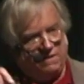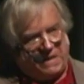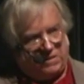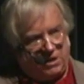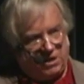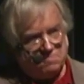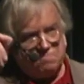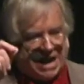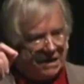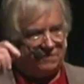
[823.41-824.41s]
that the
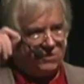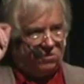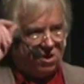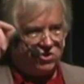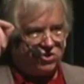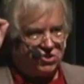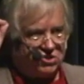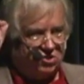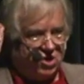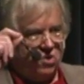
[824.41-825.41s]
impact of the largest
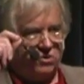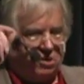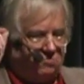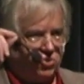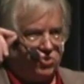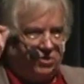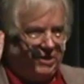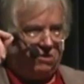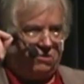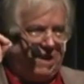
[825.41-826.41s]
known commercial
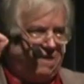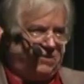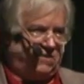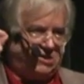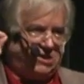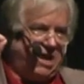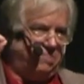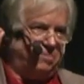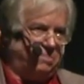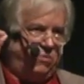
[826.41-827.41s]
aircraft at the
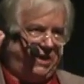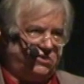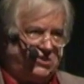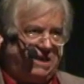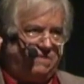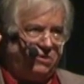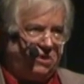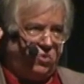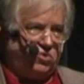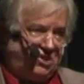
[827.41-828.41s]
time, a Boeing
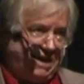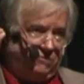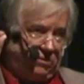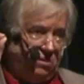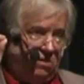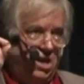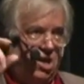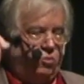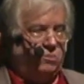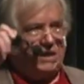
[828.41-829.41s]
707,
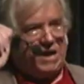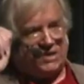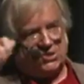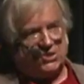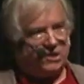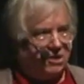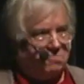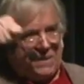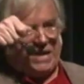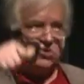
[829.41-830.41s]
would be like sticking a
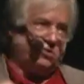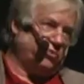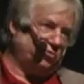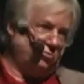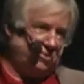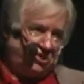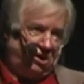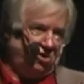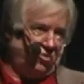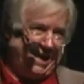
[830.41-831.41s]
pencil through
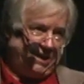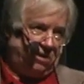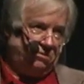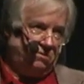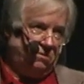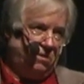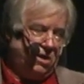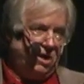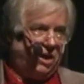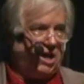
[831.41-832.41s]
mosquito netting.
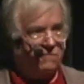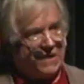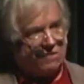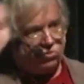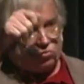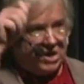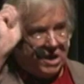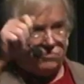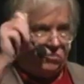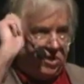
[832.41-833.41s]
And I found three
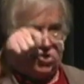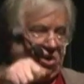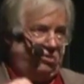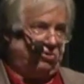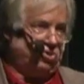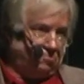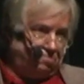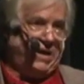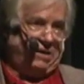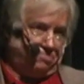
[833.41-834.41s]
other engineers who
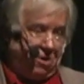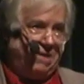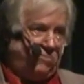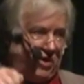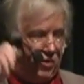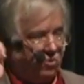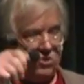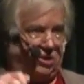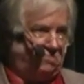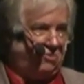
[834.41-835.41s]
played primary
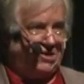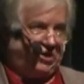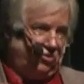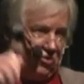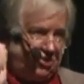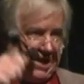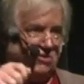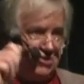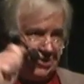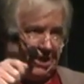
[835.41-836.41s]
roles in the project who say
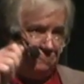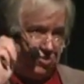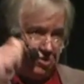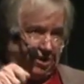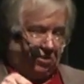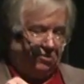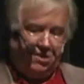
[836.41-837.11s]
the same thing.